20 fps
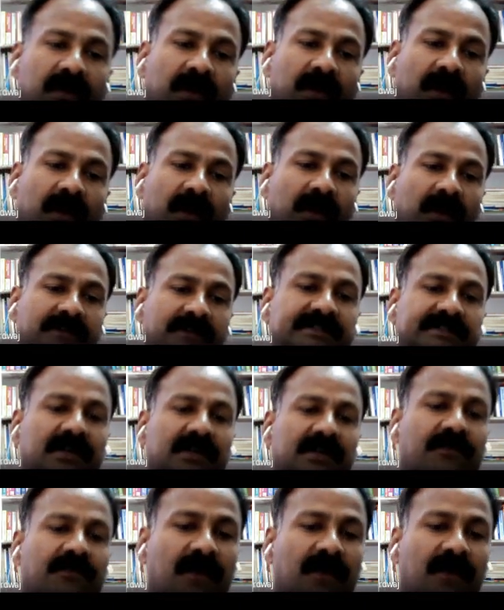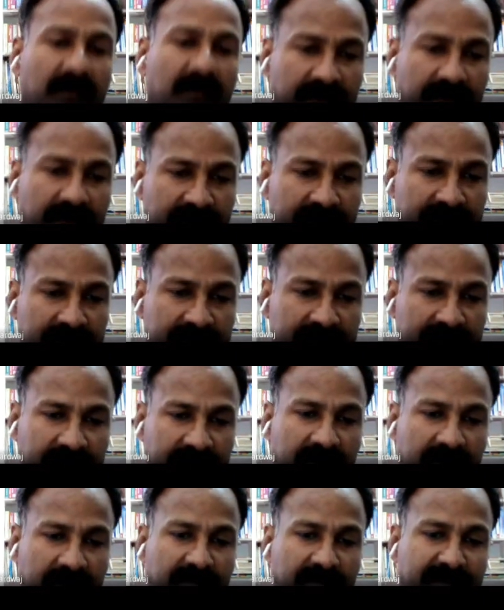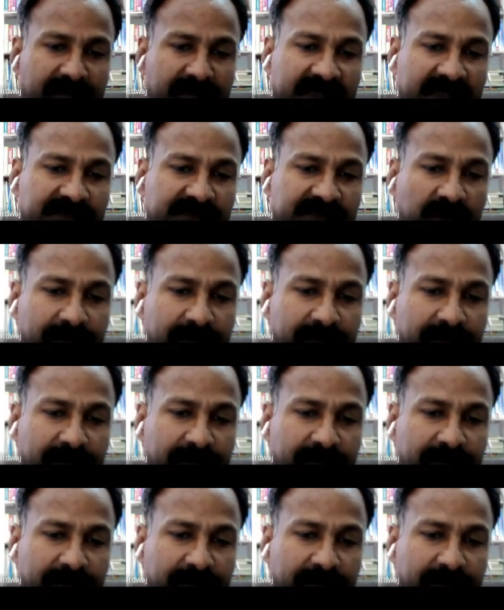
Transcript: Hertz confirmed Maxwell's